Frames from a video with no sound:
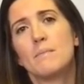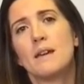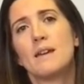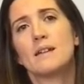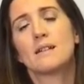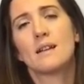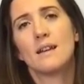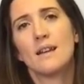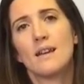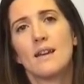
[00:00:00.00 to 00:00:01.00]
be as
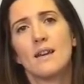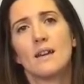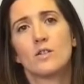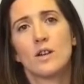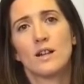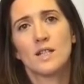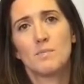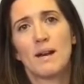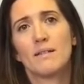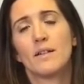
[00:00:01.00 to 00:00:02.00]
clear and
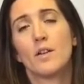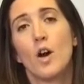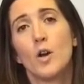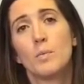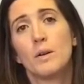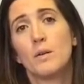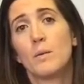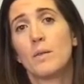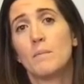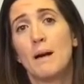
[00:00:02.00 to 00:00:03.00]
transparent and open
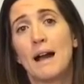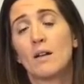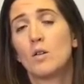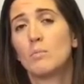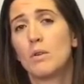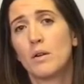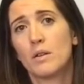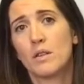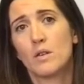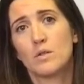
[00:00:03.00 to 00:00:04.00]
with the bank or
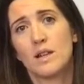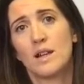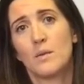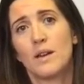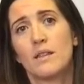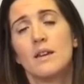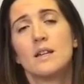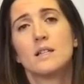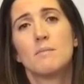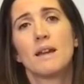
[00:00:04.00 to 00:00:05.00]
broker that you're dealing with
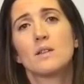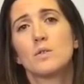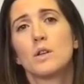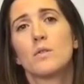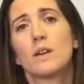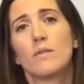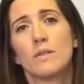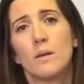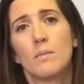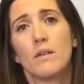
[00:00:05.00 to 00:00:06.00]
to make sure you've
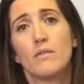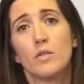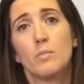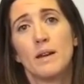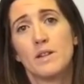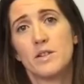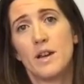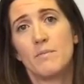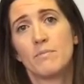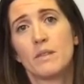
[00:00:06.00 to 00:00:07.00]
given them the full picture.